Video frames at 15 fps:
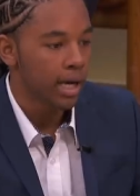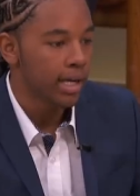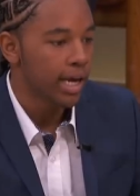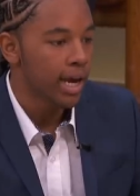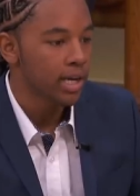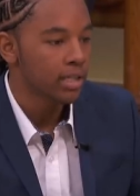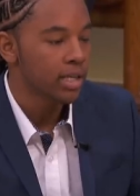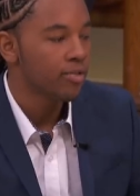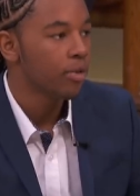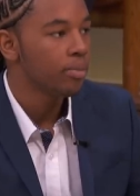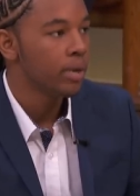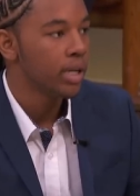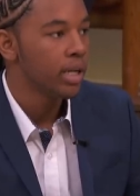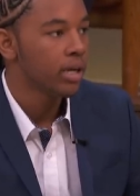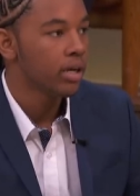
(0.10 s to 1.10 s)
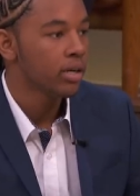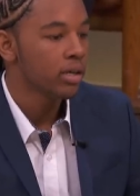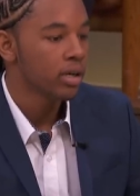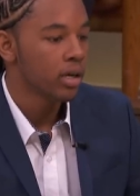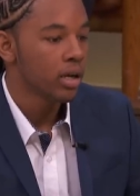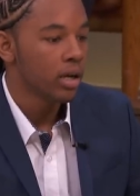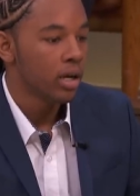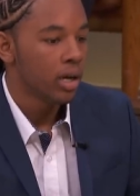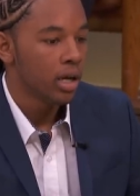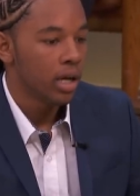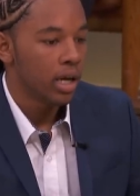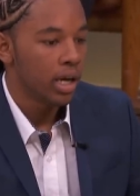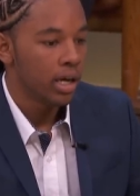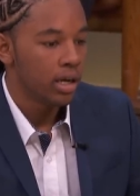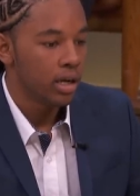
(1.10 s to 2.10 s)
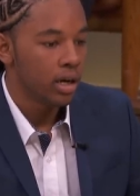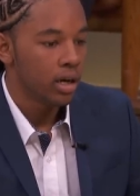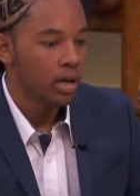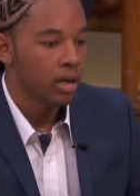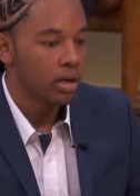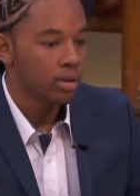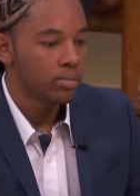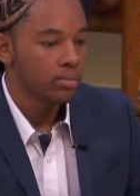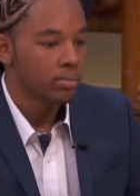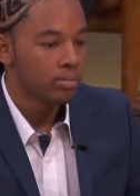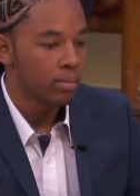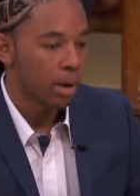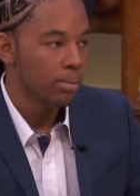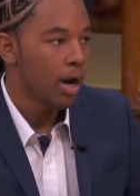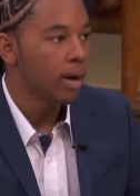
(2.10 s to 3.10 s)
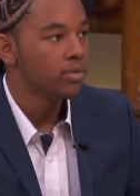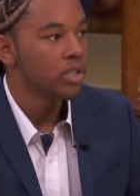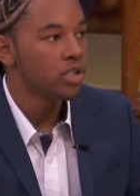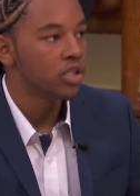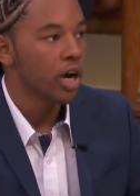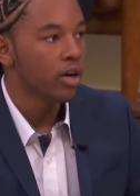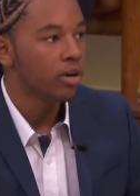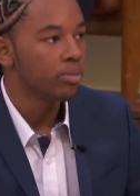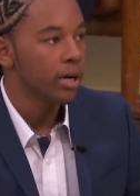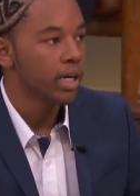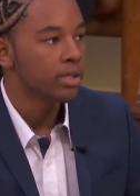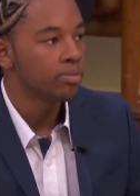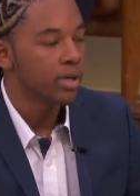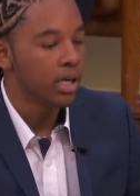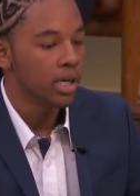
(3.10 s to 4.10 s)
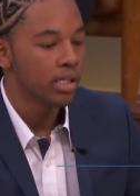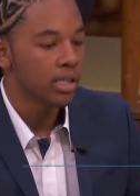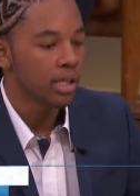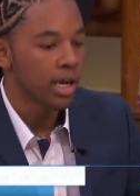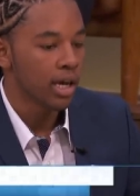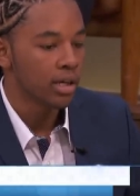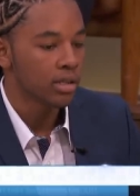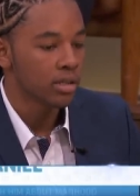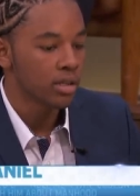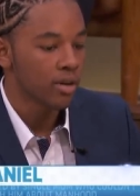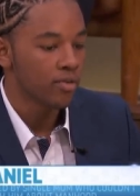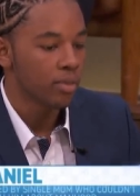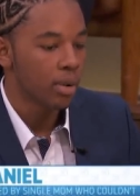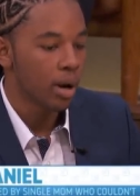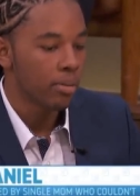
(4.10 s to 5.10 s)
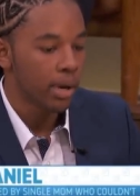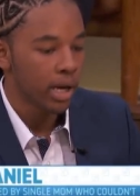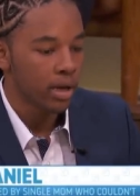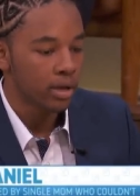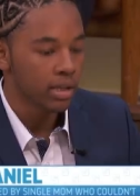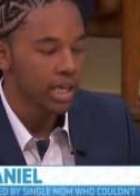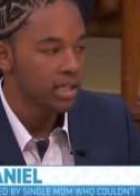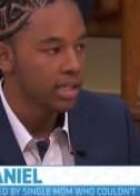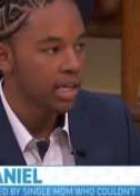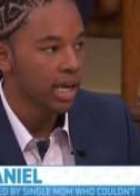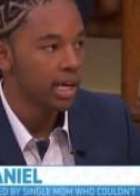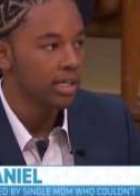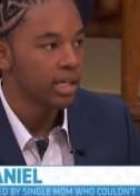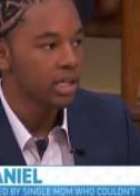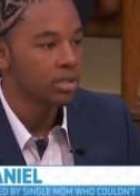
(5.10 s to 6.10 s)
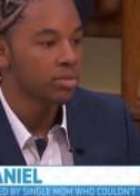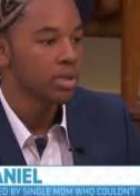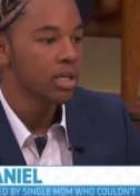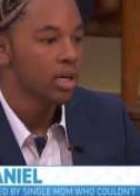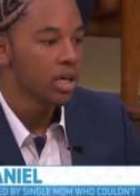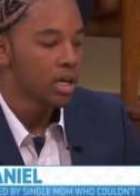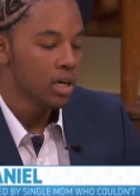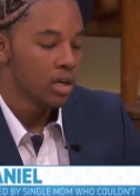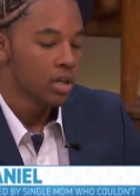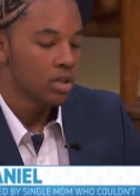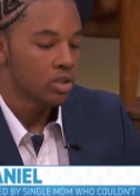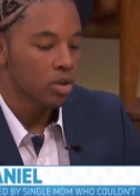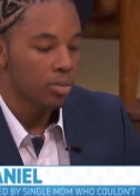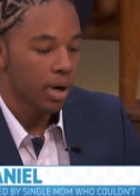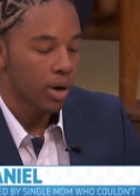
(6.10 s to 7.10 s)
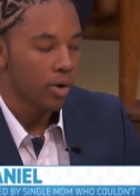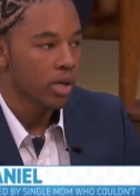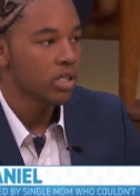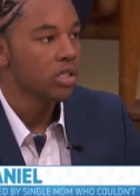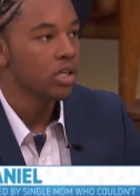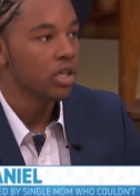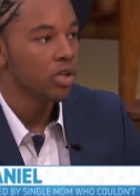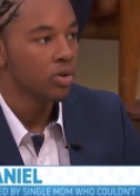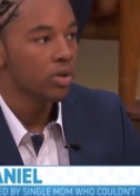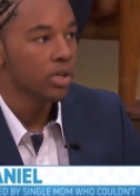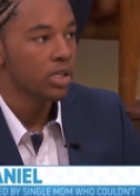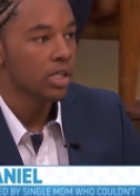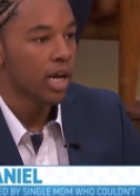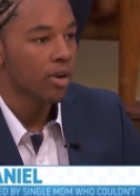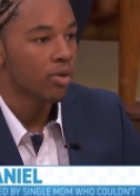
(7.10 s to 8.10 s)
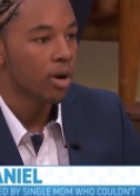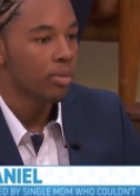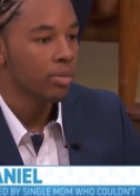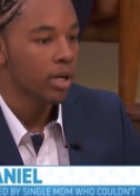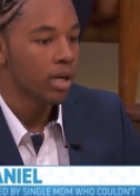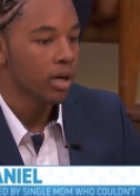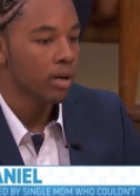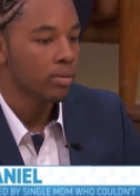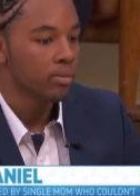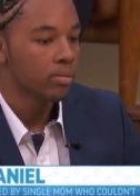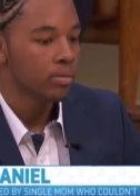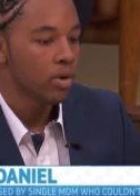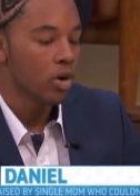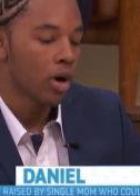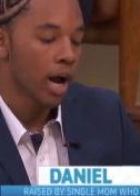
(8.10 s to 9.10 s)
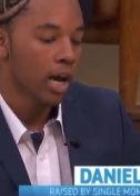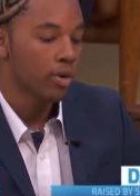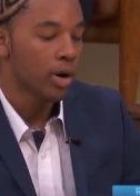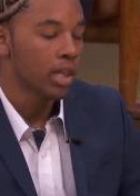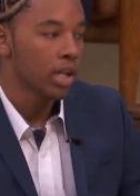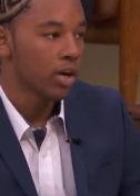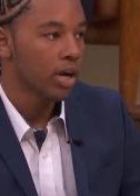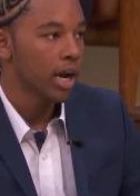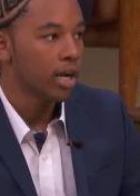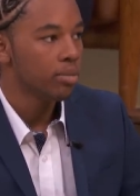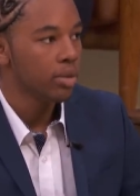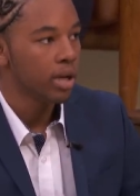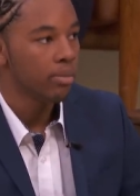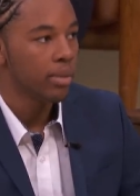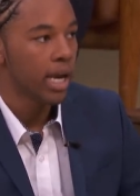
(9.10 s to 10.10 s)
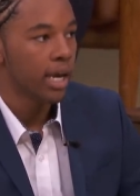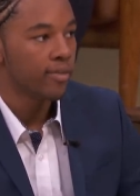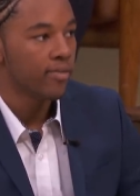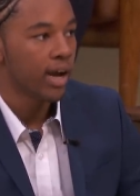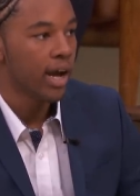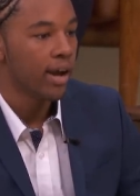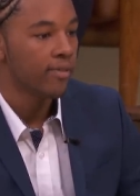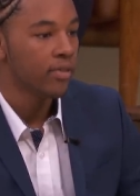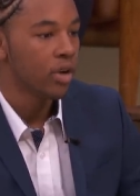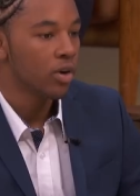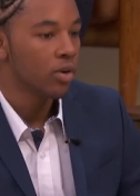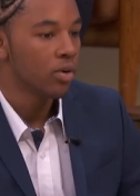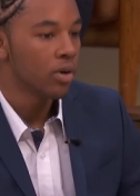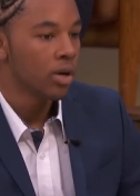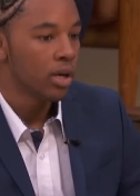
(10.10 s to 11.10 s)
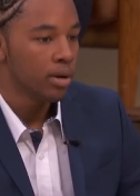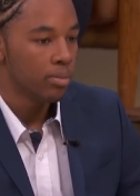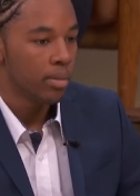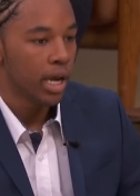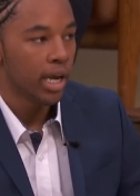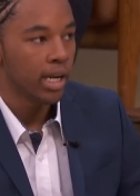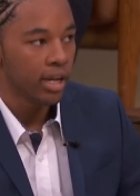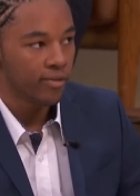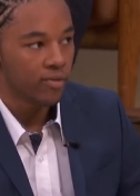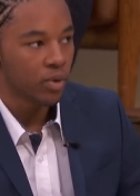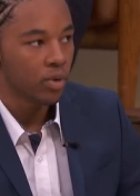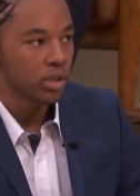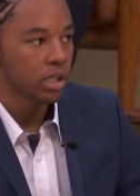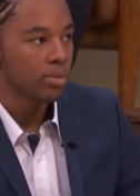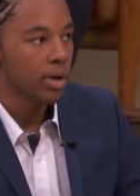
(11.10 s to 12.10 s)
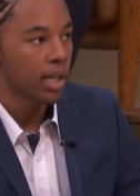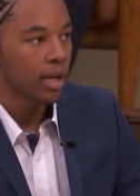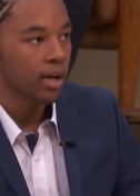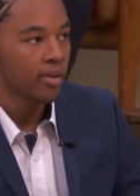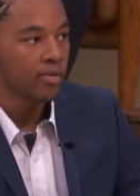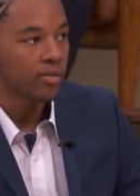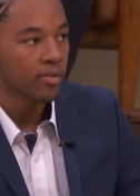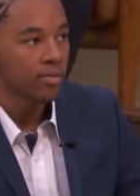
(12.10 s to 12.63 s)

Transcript: dad's never been there, and uh, my mom, she tried her best, but it's a lot of stuff about manhood that she can't teach me. So my question to you is, how do I become, or how do I learn how to be a man if I have no man influence in my life?